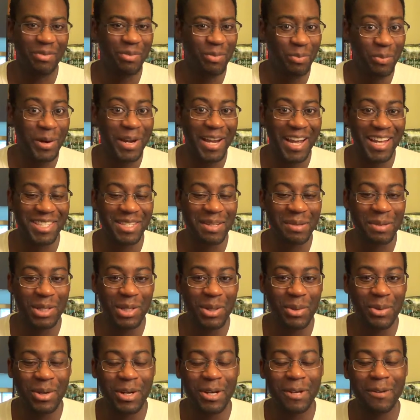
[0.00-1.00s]
we got some
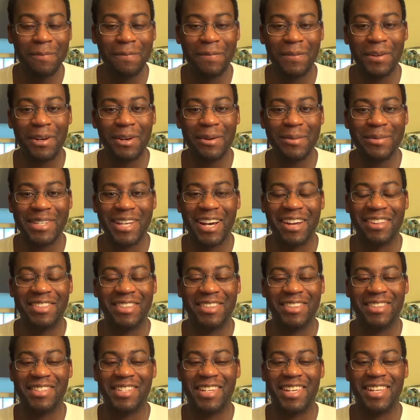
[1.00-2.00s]
2 good films out
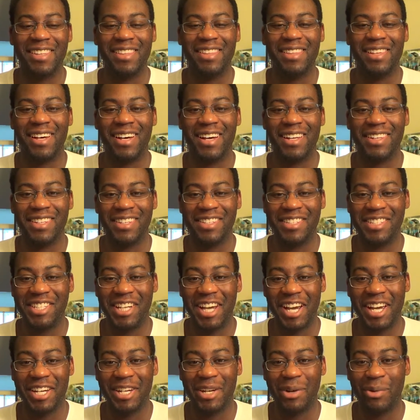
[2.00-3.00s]
this
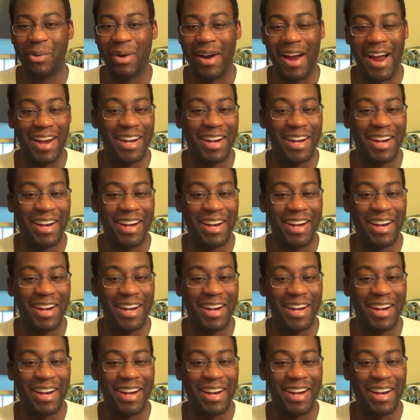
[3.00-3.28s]
January.